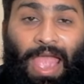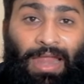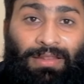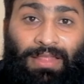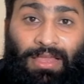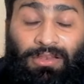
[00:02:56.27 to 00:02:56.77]

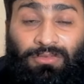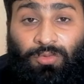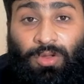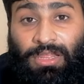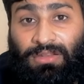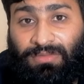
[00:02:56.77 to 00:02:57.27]
and the
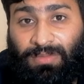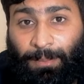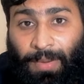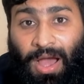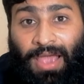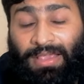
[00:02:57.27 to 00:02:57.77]
insulin
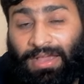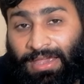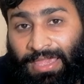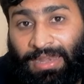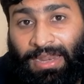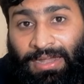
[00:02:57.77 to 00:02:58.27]
spike
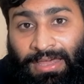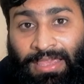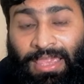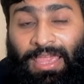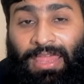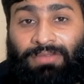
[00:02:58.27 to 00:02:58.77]
again and
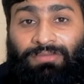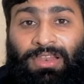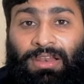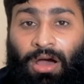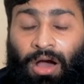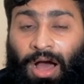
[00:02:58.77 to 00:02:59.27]
again
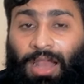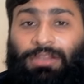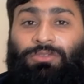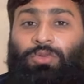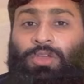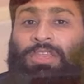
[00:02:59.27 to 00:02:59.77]
will also